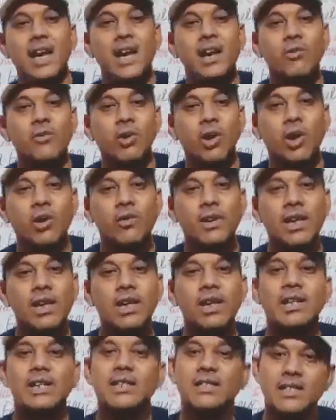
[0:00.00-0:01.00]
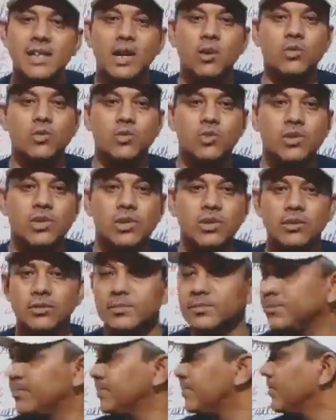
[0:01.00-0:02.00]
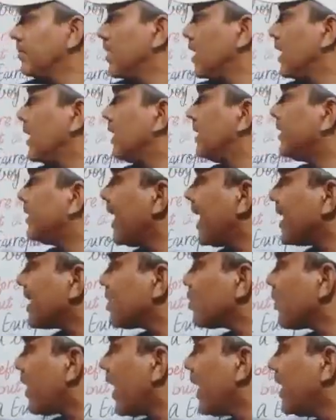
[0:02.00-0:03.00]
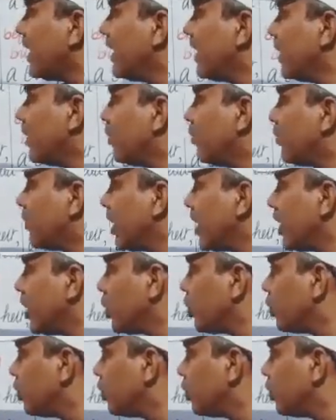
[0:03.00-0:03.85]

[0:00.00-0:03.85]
a vowel sound. That's why we